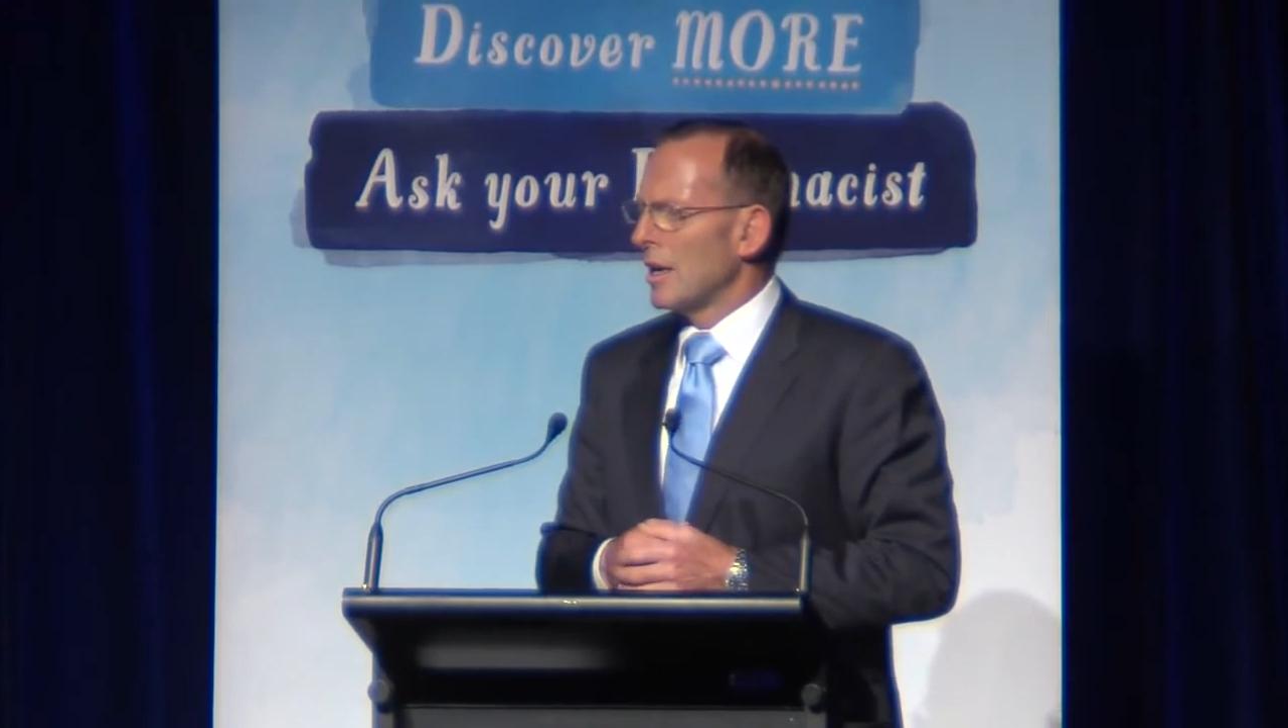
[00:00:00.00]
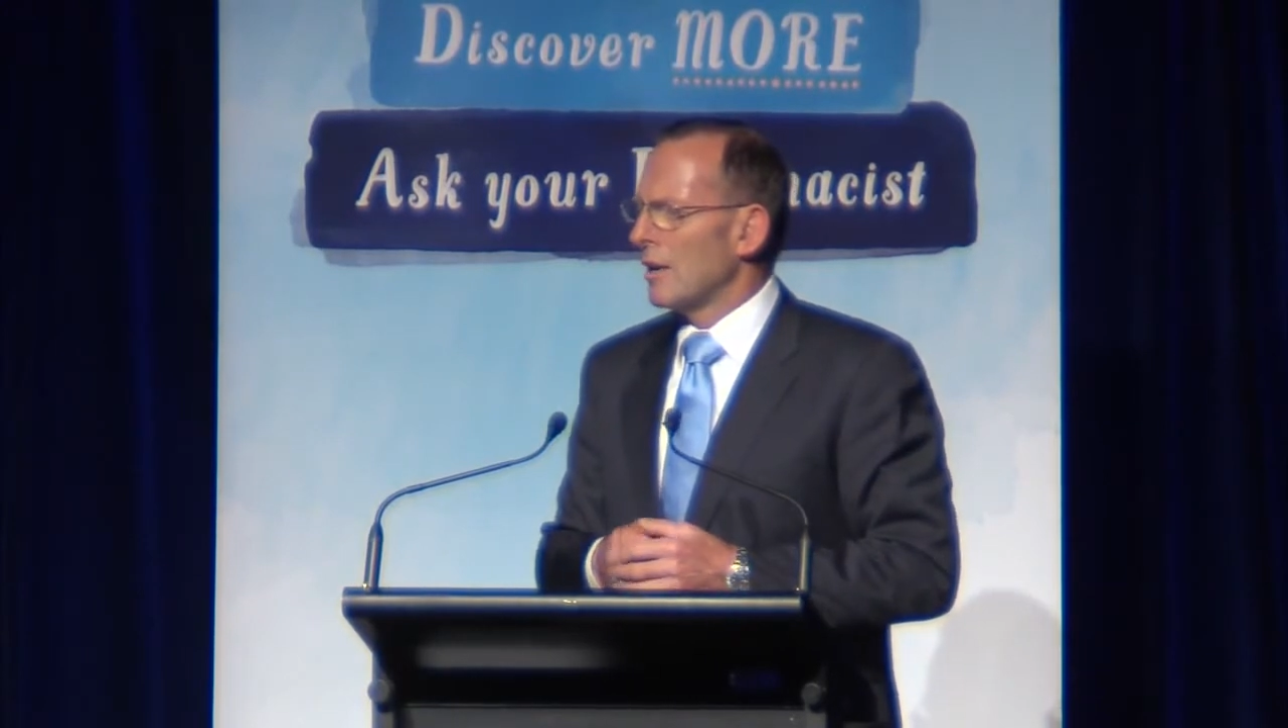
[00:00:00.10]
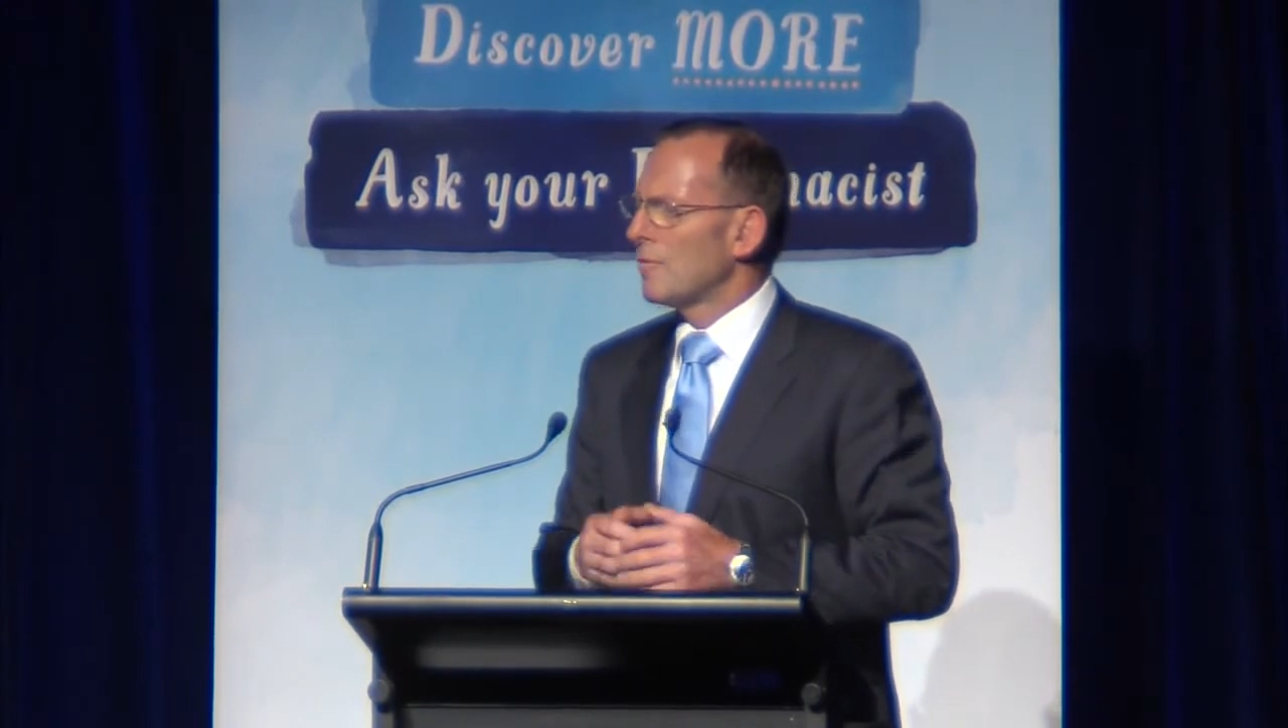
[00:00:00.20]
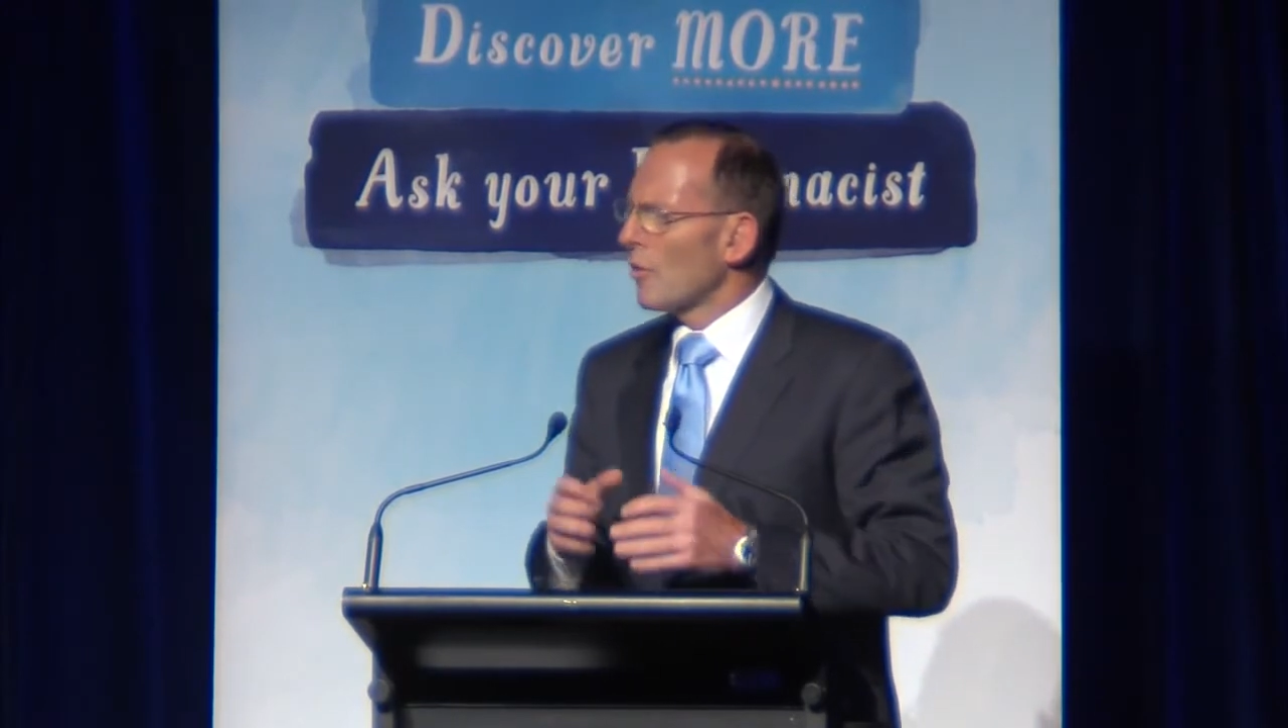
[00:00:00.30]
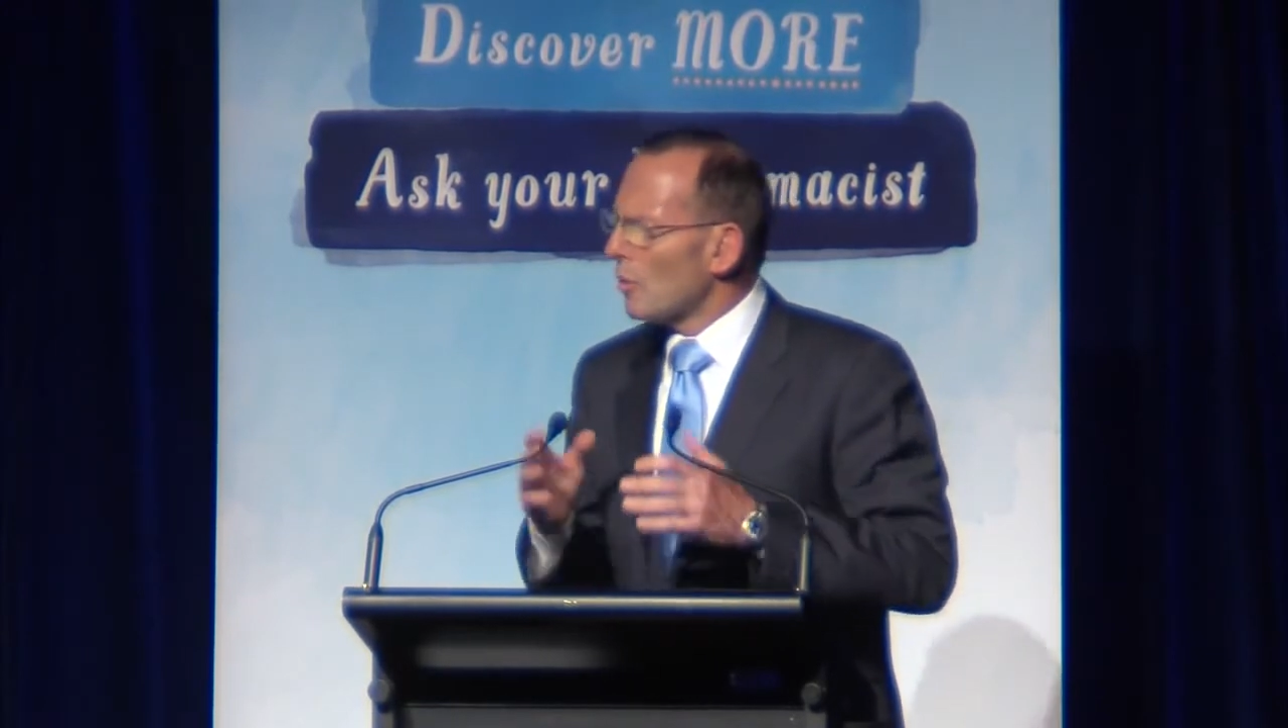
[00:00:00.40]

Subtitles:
for the